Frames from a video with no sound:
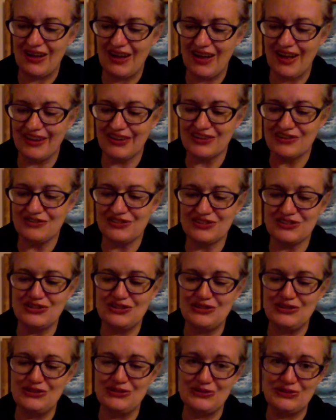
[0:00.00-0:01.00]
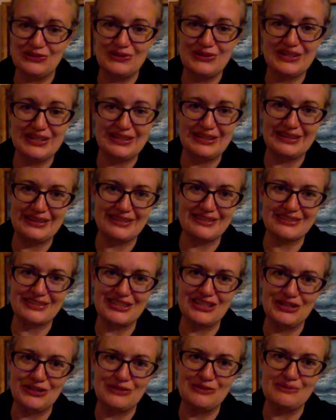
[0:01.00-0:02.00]
Hollover Nude, and that's
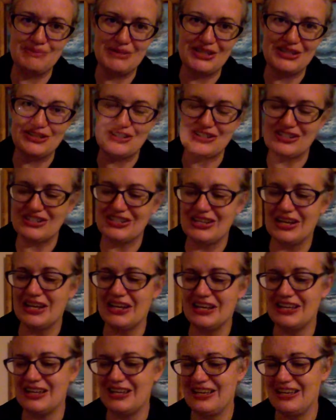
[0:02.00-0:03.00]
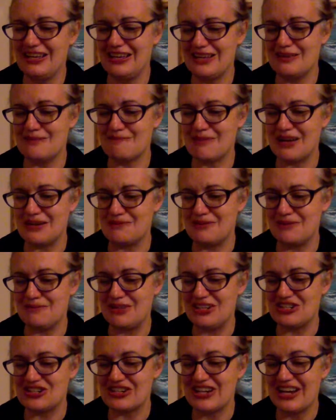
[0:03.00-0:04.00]
the nude beach in Miami
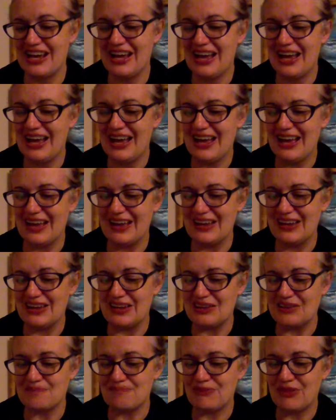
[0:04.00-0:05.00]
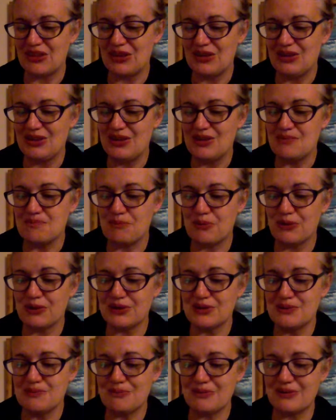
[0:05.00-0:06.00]
Beach.
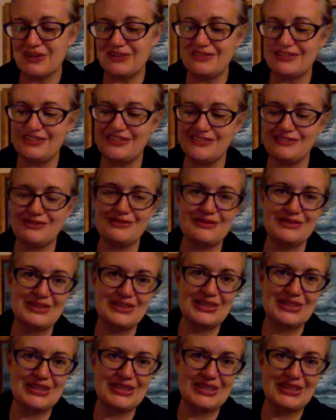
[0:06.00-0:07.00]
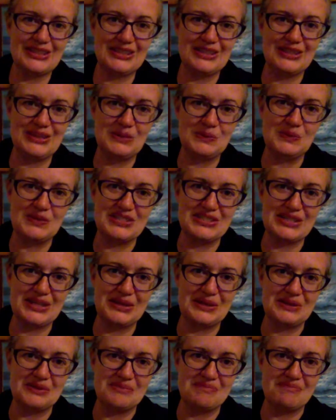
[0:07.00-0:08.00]
Porto Princess, which
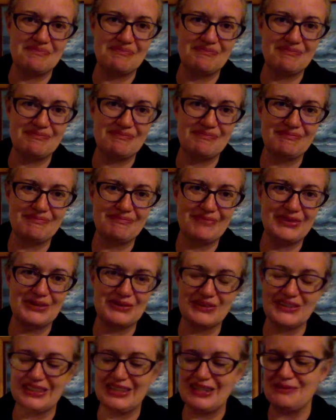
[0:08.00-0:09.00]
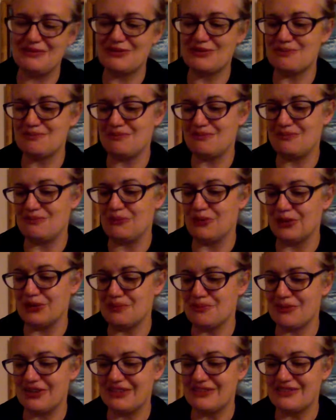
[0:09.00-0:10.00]
the real name is
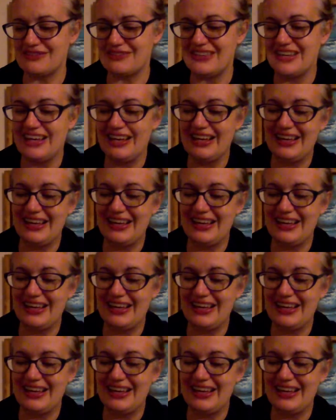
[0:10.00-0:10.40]
Port-au-Prince.